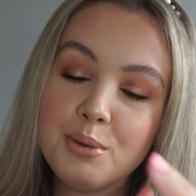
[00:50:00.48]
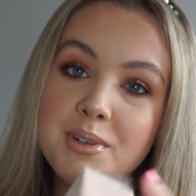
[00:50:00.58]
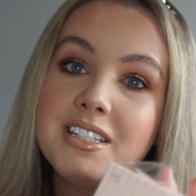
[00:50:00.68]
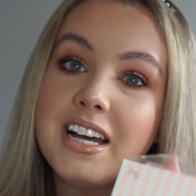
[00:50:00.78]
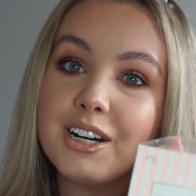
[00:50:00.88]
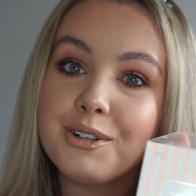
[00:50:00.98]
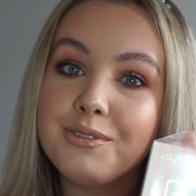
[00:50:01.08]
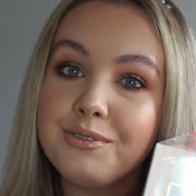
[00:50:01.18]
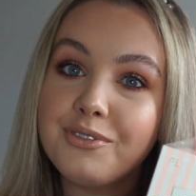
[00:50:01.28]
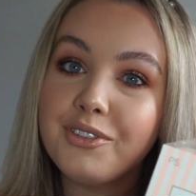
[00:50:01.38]

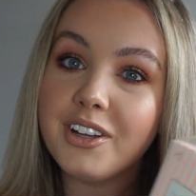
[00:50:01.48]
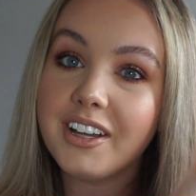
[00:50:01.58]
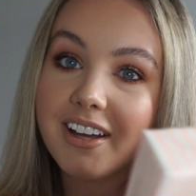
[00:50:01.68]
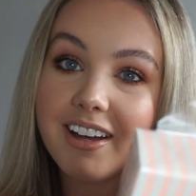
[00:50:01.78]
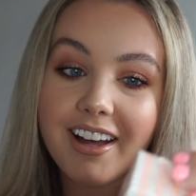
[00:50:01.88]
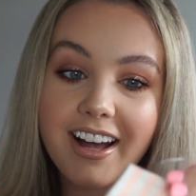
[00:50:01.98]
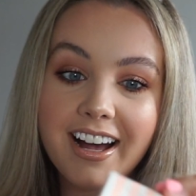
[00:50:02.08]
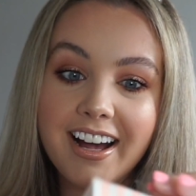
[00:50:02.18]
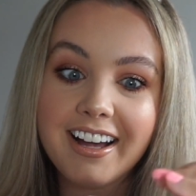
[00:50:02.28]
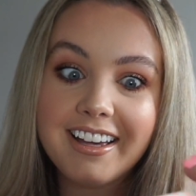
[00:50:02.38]
myself
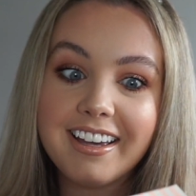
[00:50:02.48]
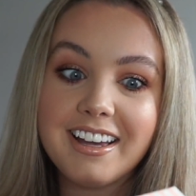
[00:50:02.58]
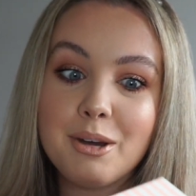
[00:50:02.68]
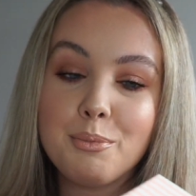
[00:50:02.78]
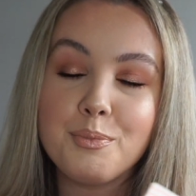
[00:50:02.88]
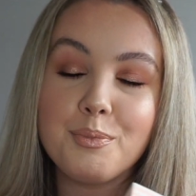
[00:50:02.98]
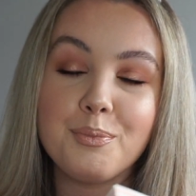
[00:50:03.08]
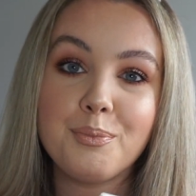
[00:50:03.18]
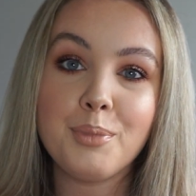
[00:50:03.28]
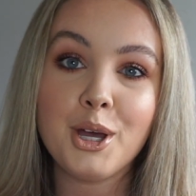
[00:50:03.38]
a
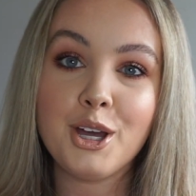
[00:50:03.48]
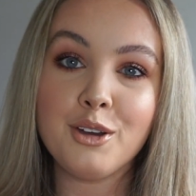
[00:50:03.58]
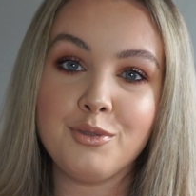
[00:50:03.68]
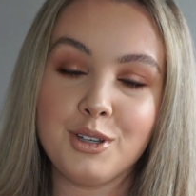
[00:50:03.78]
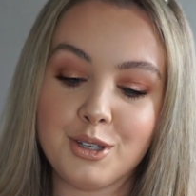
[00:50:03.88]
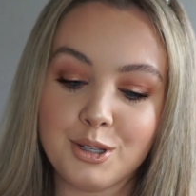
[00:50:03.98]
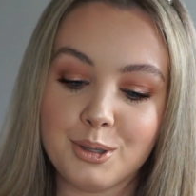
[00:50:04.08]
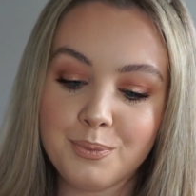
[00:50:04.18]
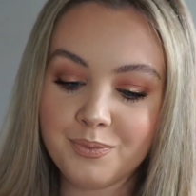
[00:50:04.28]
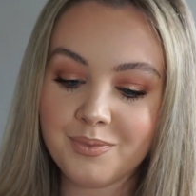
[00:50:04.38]

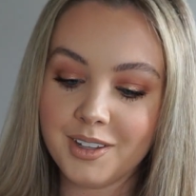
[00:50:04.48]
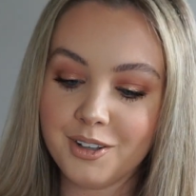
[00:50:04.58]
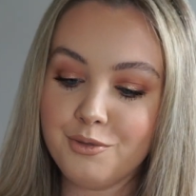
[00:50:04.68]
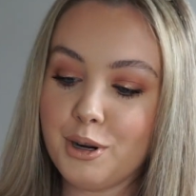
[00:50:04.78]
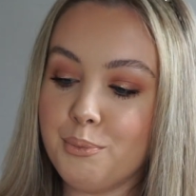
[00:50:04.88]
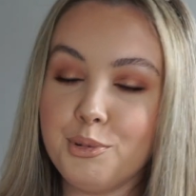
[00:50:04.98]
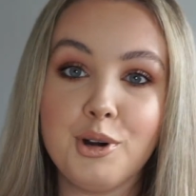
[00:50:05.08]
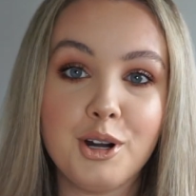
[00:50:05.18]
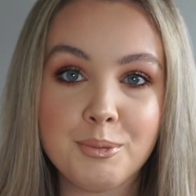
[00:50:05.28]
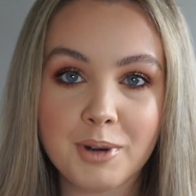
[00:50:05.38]
perfume from
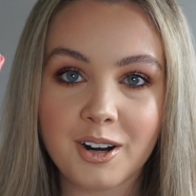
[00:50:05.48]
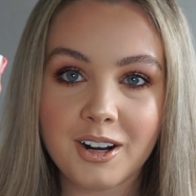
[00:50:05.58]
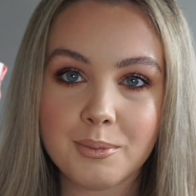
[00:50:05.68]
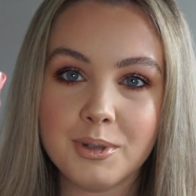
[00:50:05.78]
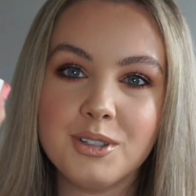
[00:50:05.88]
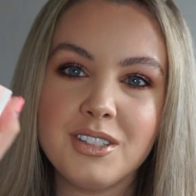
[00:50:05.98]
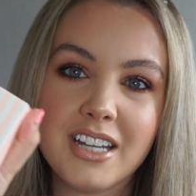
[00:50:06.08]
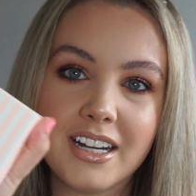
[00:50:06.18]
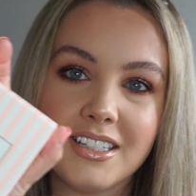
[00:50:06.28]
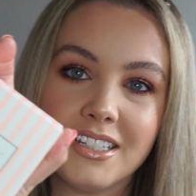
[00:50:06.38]
Primark because
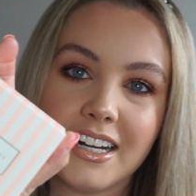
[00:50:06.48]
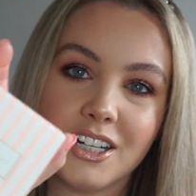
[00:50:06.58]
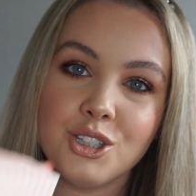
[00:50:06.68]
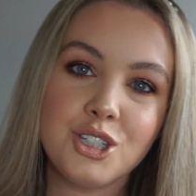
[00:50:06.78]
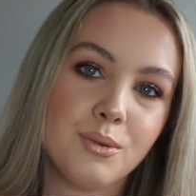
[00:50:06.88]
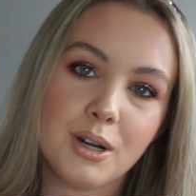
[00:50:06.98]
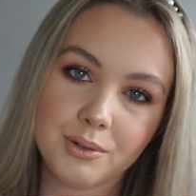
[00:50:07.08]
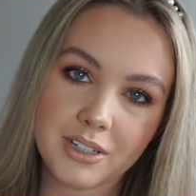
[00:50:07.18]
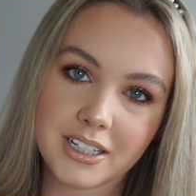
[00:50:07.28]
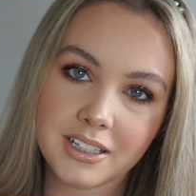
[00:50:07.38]
day to day I do
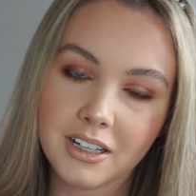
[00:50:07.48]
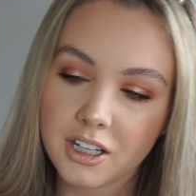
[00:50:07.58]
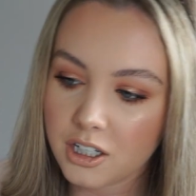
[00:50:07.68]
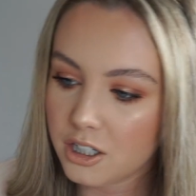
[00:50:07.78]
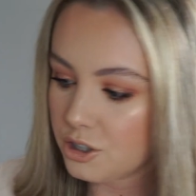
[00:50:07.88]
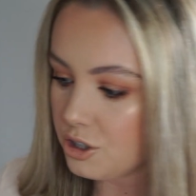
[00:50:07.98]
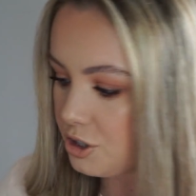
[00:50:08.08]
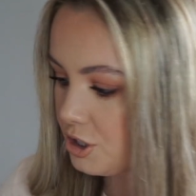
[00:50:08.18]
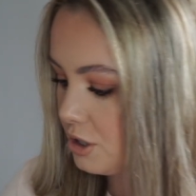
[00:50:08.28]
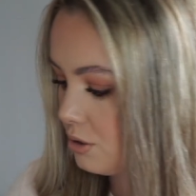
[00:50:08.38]
only
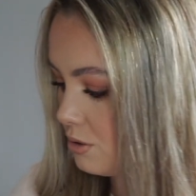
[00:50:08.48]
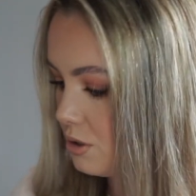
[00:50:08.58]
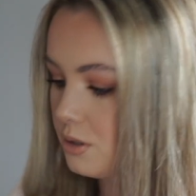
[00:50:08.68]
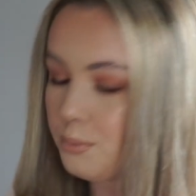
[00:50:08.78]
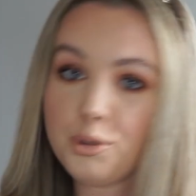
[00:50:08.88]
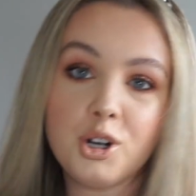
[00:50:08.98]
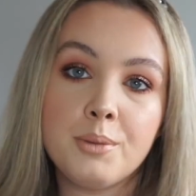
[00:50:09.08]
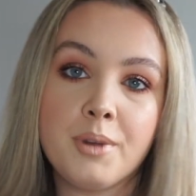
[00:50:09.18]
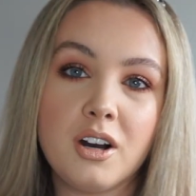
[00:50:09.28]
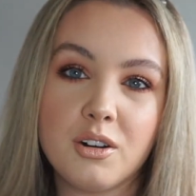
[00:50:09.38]
just use
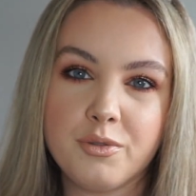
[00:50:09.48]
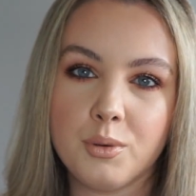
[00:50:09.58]
Primark for